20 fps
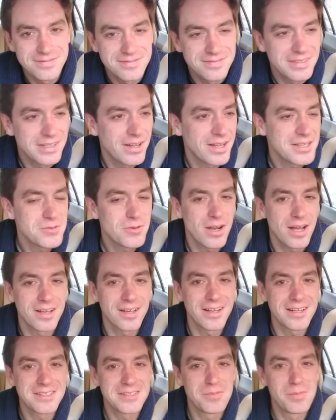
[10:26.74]
That's what I'd
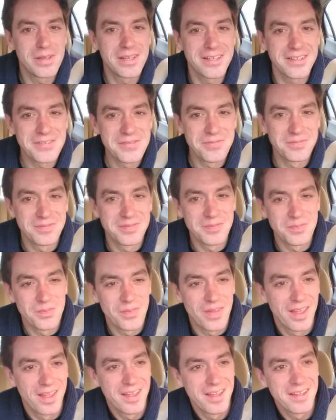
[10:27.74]
like to be.
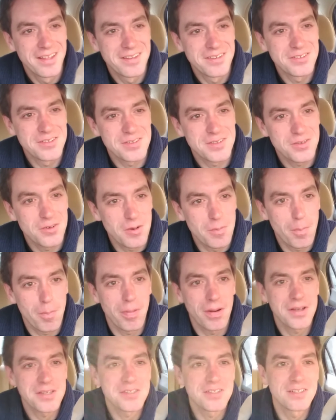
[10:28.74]
Just sort of
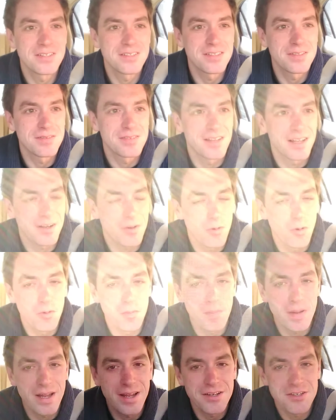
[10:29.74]
bust into like
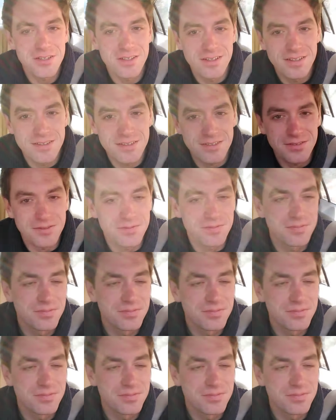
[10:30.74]
old mansions and